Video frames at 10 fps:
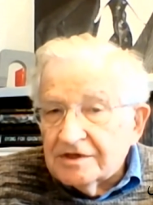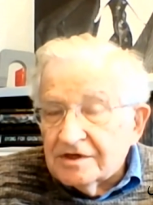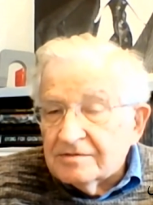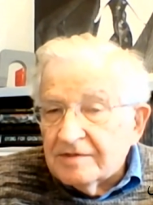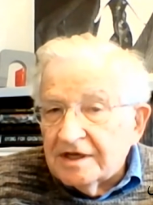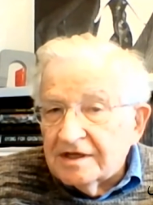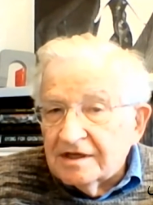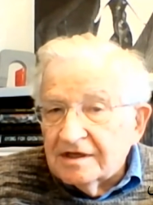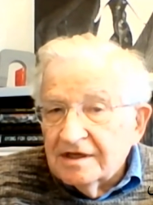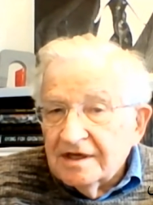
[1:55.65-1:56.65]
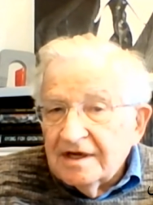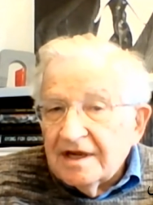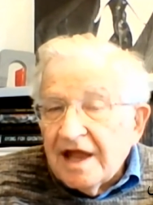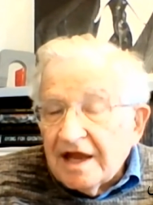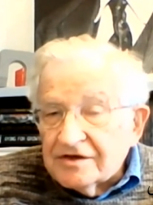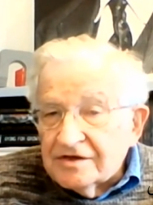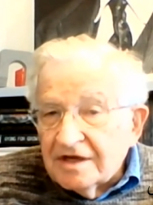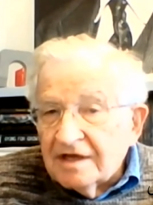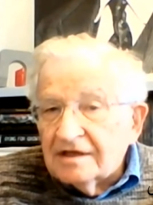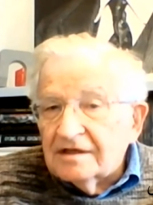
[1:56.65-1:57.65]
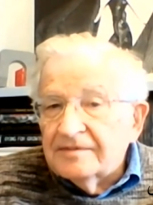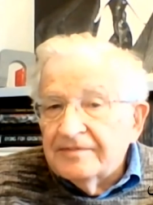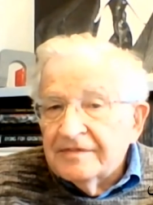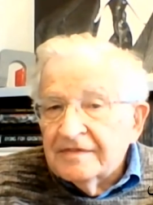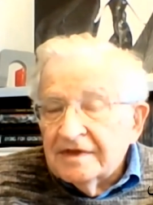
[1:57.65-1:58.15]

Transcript: but just by the accidental